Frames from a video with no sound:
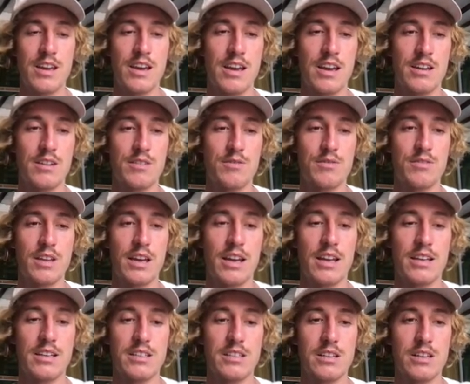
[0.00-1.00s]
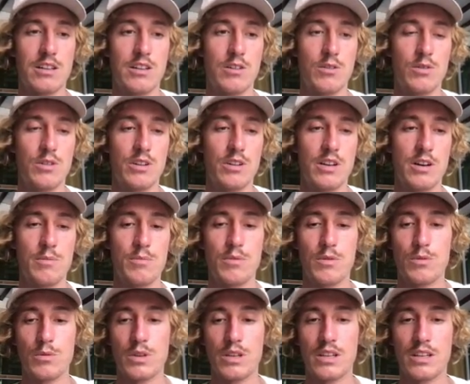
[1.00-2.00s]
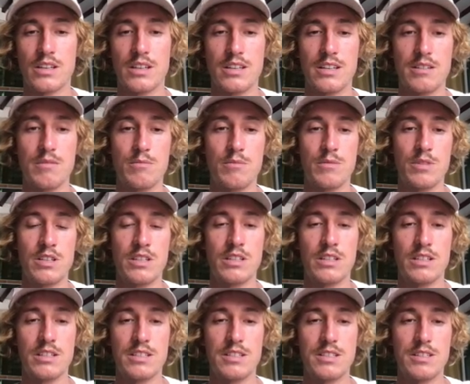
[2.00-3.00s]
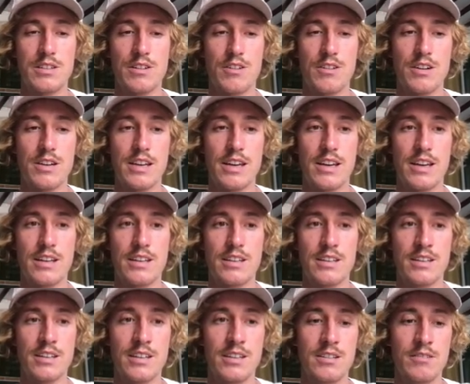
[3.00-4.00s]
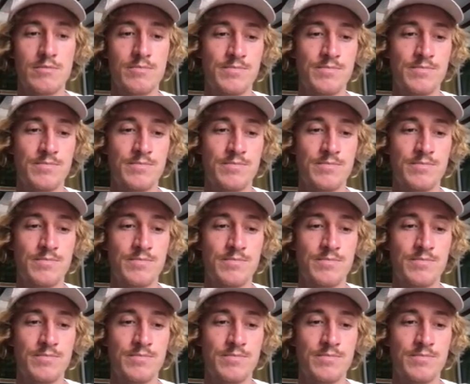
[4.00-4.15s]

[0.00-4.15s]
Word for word: and if that has loaded up we can immediately start editing it